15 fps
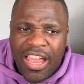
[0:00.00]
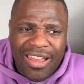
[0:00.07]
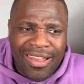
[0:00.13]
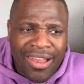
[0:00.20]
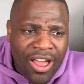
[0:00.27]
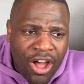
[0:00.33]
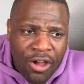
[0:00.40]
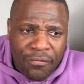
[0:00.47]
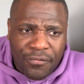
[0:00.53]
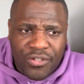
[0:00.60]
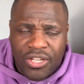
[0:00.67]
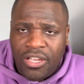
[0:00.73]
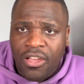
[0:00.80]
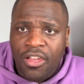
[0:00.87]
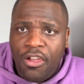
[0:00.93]

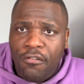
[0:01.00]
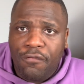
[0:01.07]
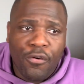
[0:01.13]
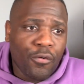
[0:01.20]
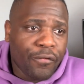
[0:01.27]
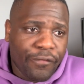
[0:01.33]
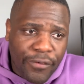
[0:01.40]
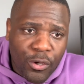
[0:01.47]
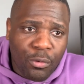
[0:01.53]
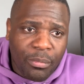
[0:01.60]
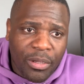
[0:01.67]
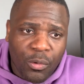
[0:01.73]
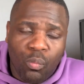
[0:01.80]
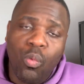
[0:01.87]
laughter, fulfillment?